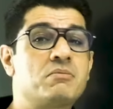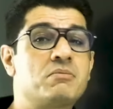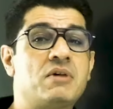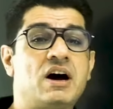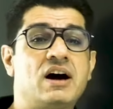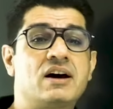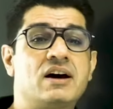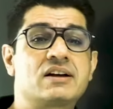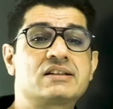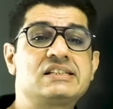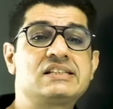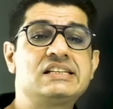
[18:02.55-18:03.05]

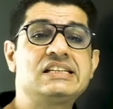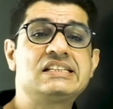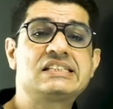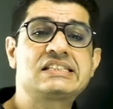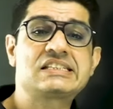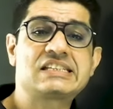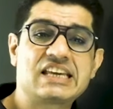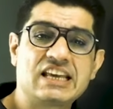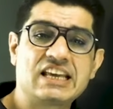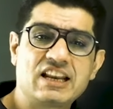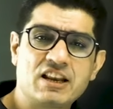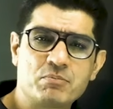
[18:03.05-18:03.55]
RC
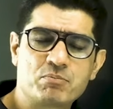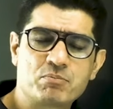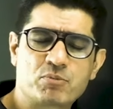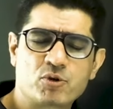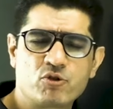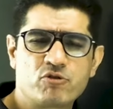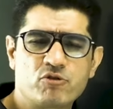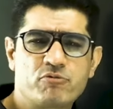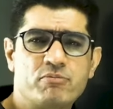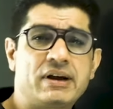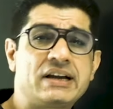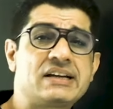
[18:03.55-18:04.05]
skill
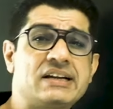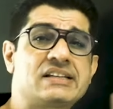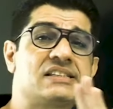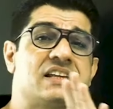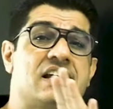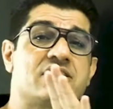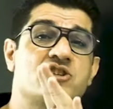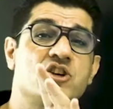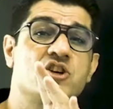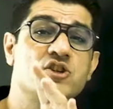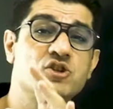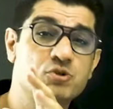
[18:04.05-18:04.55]
improvement
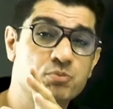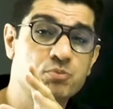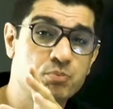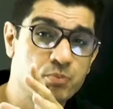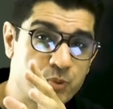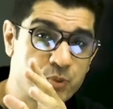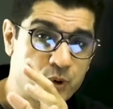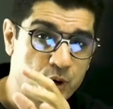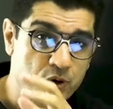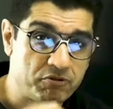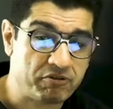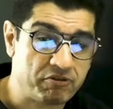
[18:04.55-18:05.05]
sessions,
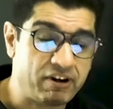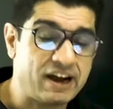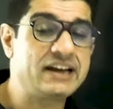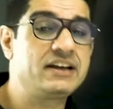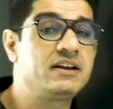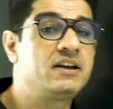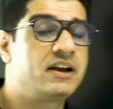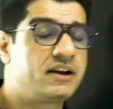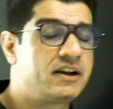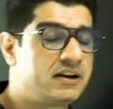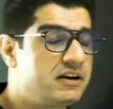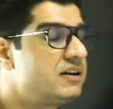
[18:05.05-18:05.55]

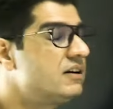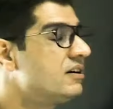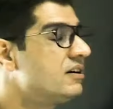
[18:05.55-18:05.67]
provided